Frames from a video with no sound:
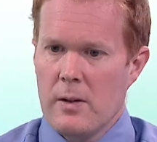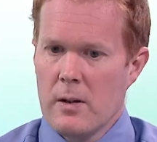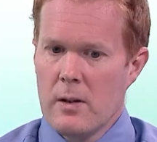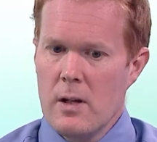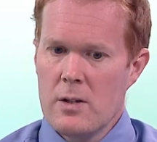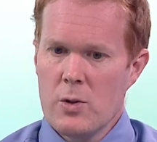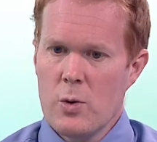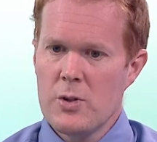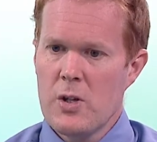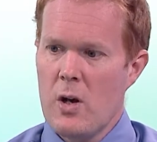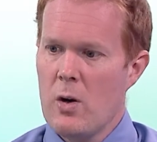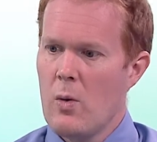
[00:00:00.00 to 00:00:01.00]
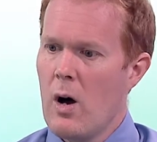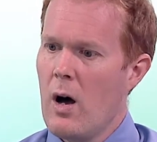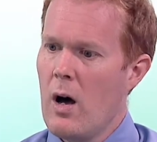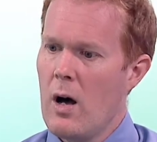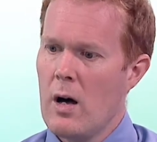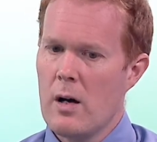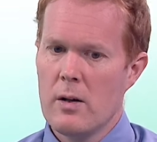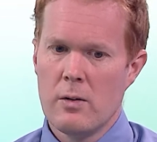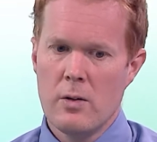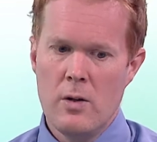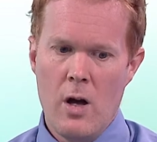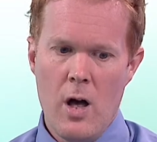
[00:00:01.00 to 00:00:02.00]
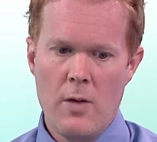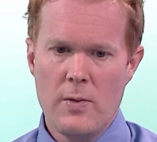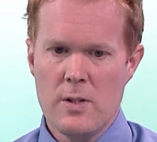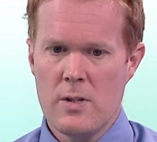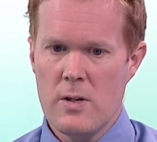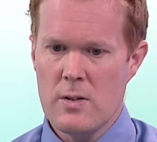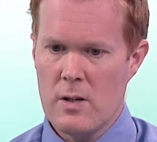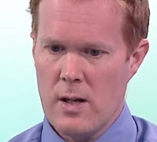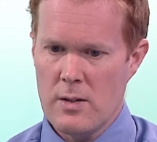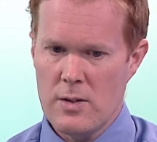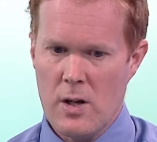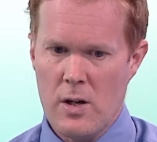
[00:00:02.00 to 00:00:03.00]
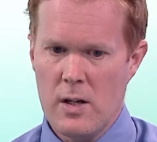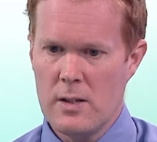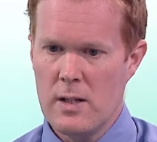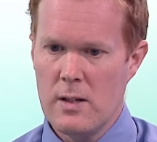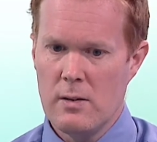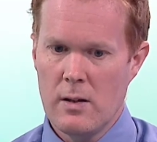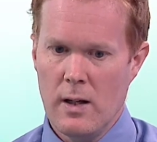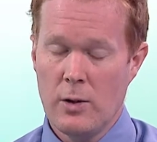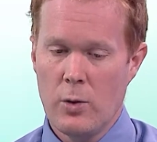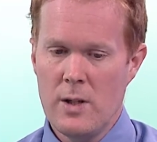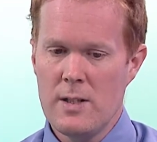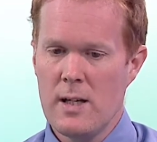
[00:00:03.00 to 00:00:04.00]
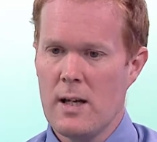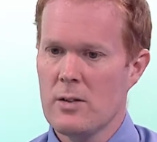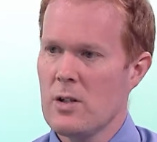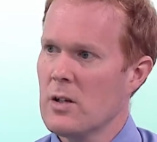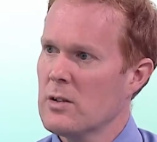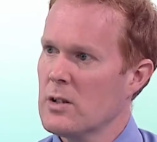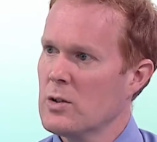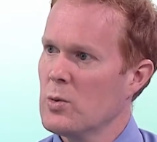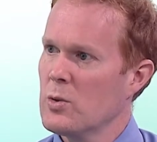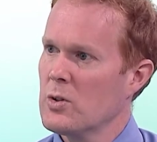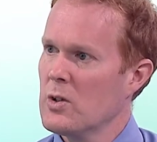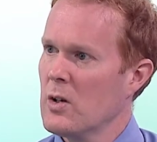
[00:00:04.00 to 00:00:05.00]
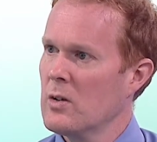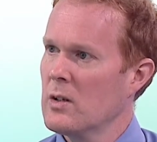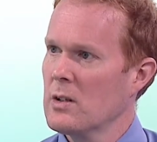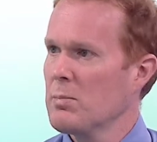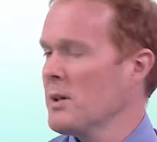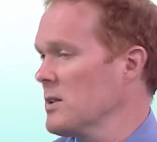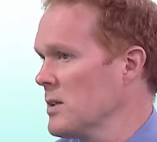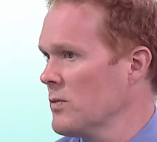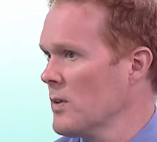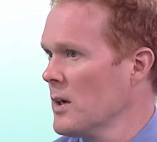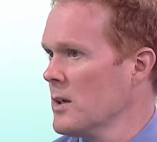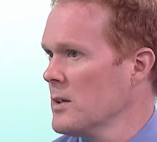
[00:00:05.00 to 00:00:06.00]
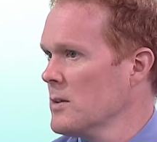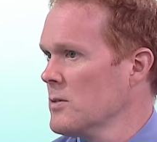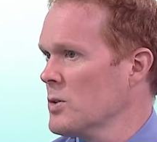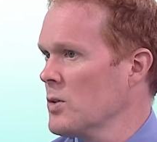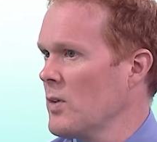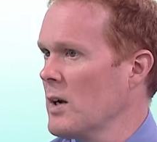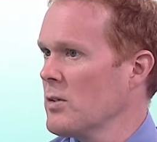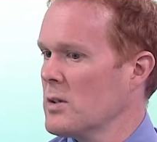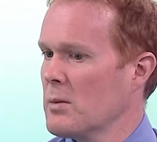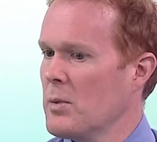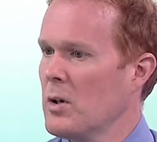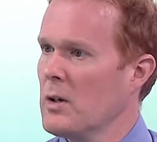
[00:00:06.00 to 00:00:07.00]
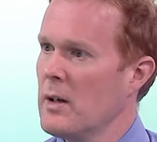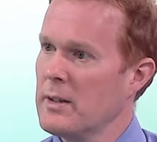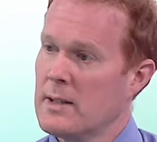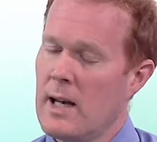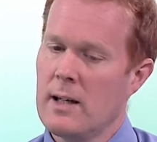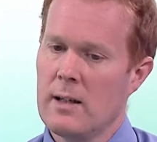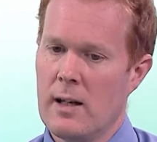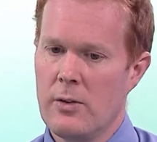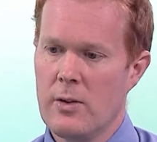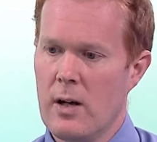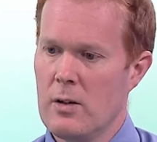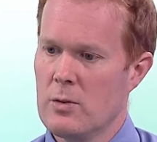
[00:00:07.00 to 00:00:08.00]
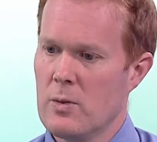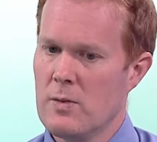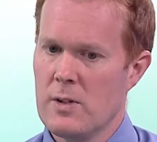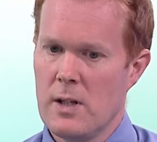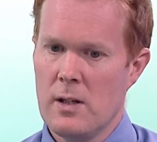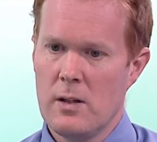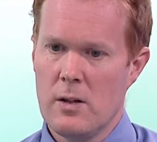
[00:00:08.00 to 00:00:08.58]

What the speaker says: there's also nervousness and anxiety, increasing anxiety towards certain expensive sort of areas of the market, like tech and healthcare, as we've seen.